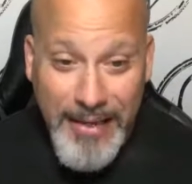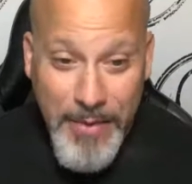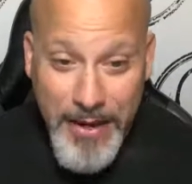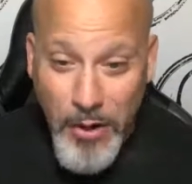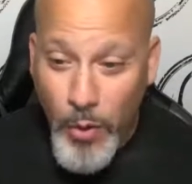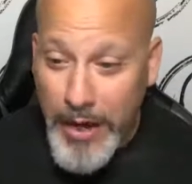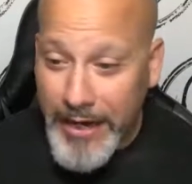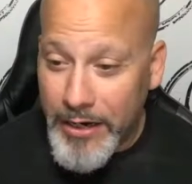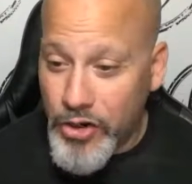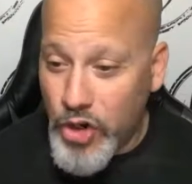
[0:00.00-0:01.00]
I made a
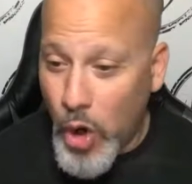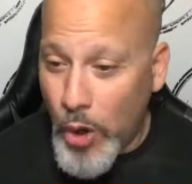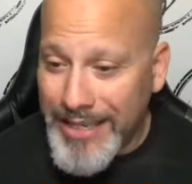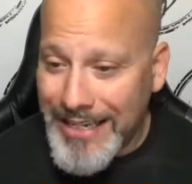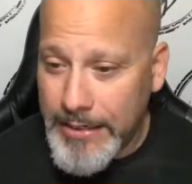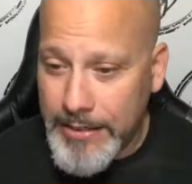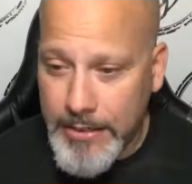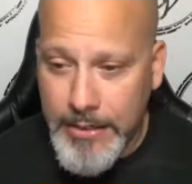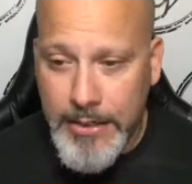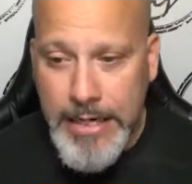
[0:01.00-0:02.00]
quick jaunt
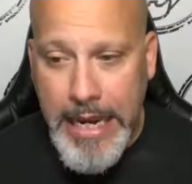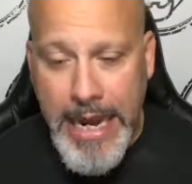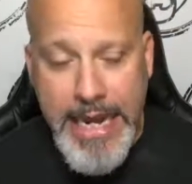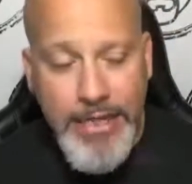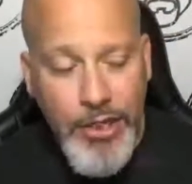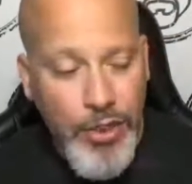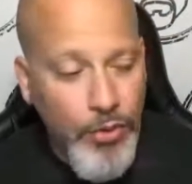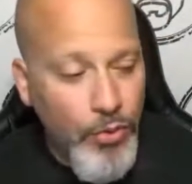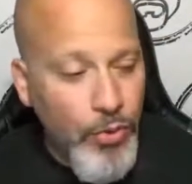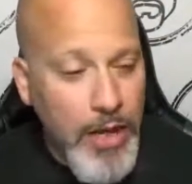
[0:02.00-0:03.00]

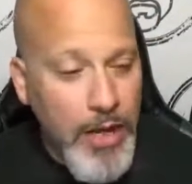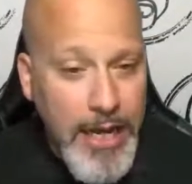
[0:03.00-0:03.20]
into